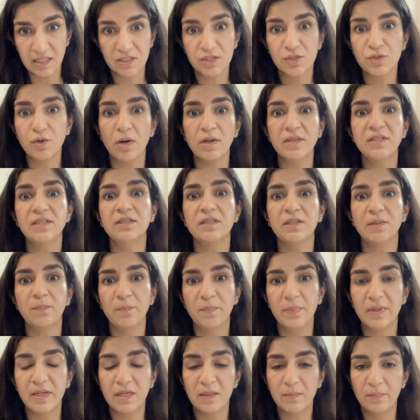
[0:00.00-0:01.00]
It's not
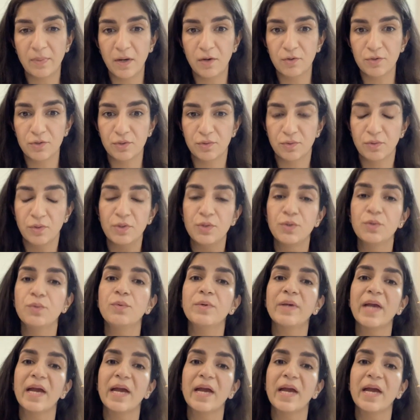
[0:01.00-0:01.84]
simply about you